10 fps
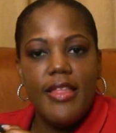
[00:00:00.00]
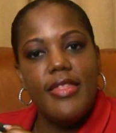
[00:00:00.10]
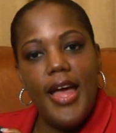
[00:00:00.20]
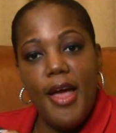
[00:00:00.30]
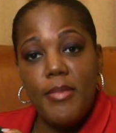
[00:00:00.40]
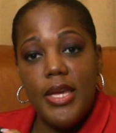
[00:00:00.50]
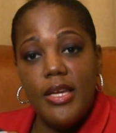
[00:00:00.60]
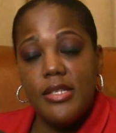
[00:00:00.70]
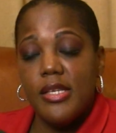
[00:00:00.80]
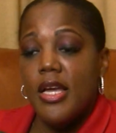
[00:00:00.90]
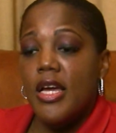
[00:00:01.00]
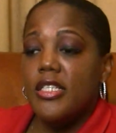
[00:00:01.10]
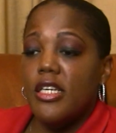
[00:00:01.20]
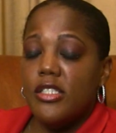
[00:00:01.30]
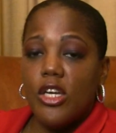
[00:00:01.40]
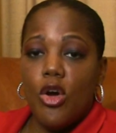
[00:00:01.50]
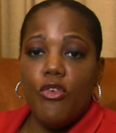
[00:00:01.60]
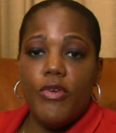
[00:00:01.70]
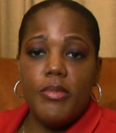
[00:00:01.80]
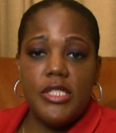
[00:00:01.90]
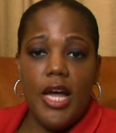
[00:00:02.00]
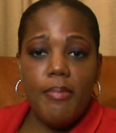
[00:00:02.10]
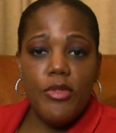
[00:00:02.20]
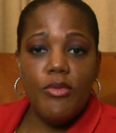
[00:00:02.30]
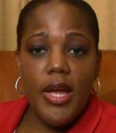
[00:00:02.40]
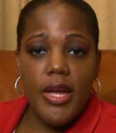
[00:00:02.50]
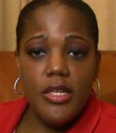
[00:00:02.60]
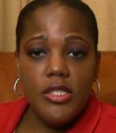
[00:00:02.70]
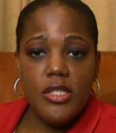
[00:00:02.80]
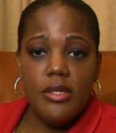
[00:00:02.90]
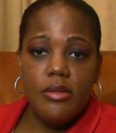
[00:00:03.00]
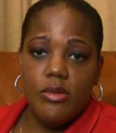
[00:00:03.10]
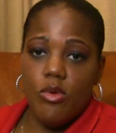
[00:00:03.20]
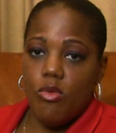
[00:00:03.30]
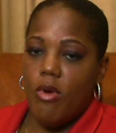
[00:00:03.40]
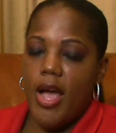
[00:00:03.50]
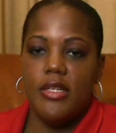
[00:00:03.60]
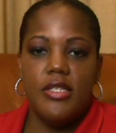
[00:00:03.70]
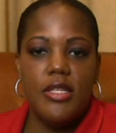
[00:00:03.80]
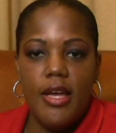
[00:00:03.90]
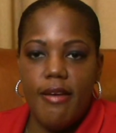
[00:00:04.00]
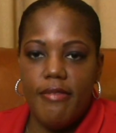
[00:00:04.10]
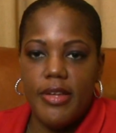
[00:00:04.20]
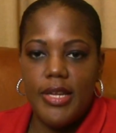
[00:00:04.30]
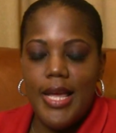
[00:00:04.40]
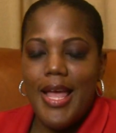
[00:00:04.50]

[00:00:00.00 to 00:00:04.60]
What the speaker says: That means, does it go from the top of the range right into the oven?